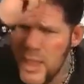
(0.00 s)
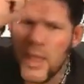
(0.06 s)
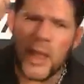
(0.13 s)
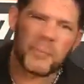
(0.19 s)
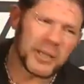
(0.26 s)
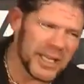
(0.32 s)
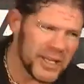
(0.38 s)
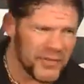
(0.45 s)

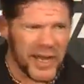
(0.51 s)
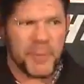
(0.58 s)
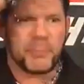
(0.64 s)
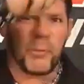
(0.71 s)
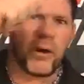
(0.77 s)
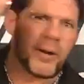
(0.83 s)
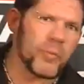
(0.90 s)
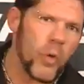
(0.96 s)
believe I had
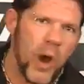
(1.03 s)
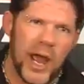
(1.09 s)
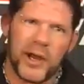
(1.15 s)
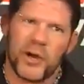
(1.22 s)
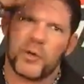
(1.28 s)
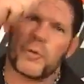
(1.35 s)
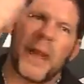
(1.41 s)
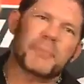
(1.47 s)
barbed
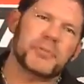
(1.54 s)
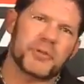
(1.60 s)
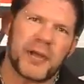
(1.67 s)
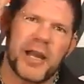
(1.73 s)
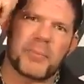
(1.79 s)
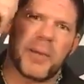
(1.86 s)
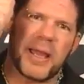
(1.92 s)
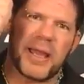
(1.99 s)
wire wrapped
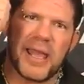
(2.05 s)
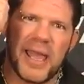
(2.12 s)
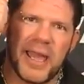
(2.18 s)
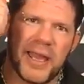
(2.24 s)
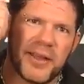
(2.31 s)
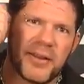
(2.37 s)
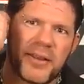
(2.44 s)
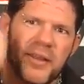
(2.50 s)
around my
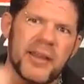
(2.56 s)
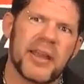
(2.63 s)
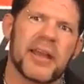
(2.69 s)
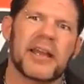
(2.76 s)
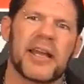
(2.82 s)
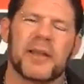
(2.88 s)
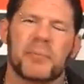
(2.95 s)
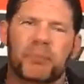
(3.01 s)
head,
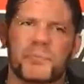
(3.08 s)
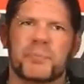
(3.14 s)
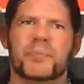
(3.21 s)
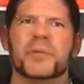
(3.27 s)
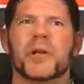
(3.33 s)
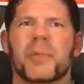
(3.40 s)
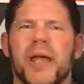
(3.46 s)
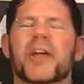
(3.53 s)
and
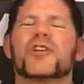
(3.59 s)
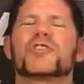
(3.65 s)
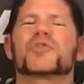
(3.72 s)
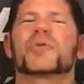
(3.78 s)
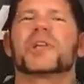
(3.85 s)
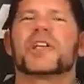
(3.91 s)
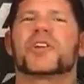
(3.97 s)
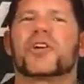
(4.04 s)
my hair is
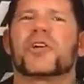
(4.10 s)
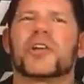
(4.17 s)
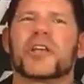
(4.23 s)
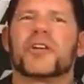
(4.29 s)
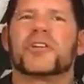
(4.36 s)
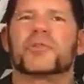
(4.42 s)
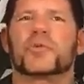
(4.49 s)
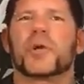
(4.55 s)
really curly,
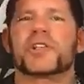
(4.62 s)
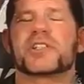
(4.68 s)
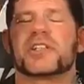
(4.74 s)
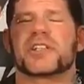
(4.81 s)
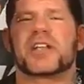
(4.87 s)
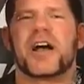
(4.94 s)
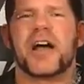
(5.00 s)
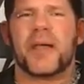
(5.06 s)
or it was at the
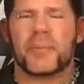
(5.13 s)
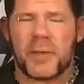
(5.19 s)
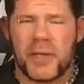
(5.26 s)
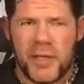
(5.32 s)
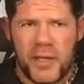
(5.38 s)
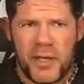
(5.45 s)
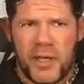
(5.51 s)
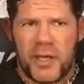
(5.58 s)
time,
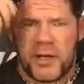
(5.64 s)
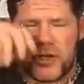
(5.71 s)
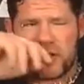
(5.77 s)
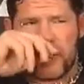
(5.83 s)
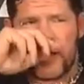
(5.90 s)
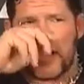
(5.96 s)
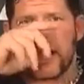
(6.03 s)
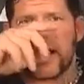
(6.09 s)
because
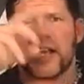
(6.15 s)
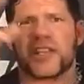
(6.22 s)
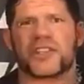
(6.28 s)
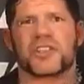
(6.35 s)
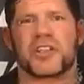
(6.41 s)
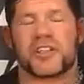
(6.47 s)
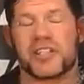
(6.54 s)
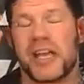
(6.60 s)

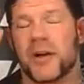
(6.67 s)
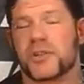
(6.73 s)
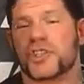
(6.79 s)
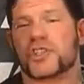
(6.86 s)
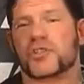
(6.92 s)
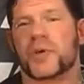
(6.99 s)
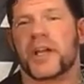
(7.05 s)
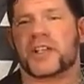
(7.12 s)
it's now
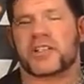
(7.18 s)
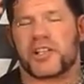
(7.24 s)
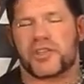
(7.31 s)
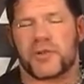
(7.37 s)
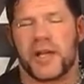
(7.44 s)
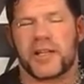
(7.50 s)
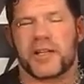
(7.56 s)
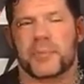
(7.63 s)
straight because I
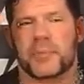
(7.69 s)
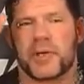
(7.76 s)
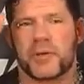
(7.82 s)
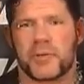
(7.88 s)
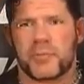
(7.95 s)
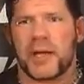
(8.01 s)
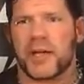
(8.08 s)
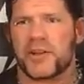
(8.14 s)
straightened it, but
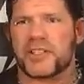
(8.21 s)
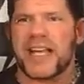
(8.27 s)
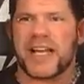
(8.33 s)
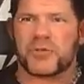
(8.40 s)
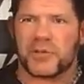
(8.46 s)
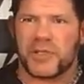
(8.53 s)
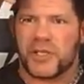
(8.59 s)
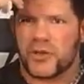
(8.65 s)
my hair is
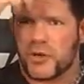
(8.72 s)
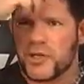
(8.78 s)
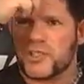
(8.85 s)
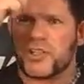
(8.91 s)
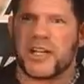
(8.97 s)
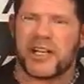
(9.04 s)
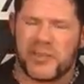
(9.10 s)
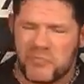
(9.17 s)
naturally curly,
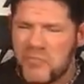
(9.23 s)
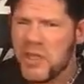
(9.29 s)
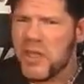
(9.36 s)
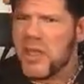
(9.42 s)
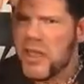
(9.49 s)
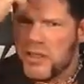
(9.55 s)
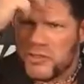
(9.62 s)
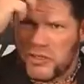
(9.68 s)

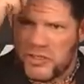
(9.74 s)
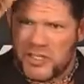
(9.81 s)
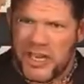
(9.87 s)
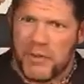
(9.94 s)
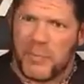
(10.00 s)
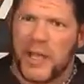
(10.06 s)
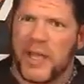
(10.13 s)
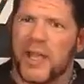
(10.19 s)

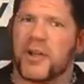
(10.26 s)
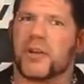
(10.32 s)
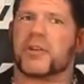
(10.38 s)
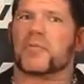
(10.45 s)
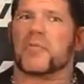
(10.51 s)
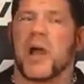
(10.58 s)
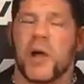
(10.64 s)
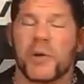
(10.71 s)
and my hair I
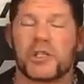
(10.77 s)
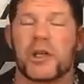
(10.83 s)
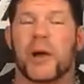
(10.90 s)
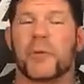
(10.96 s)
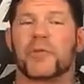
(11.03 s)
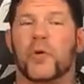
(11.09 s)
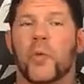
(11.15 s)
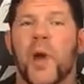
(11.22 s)
always got
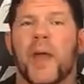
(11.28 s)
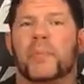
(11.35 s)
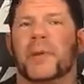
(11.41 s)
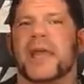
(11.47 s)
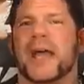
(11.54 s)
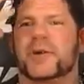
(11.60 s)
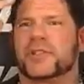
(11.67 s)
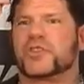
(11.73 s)
with it wet, but
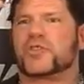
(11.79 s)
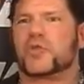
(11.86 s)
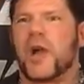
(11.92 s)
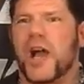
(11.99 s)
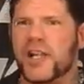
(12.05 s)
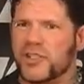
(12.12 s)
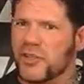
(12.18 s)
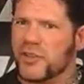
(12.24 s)
now it's
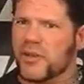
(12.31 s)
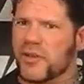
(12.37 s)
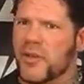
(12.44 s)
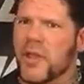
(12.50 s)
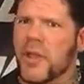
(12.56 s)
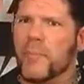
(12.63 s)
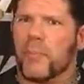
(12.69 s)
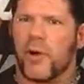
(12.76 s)
dried, so the
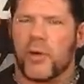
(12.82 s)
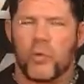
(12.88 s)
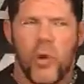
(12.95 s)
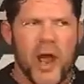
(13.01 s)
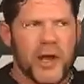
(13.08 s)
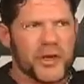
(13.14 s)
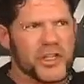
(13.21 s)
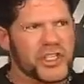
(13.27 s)
barbed
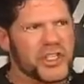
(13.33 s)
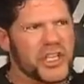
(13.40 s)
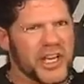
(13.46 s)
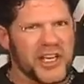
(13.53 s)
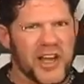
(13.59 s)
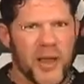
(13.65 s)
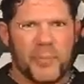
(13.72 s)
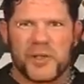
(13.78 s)
wire is
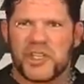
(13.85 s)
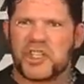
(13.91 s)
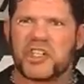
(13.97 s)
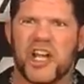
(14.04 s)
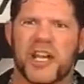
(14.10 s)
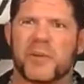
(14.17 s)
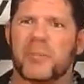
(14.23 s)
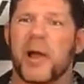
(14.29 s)
sticking up and
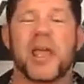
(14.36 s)
stuck in my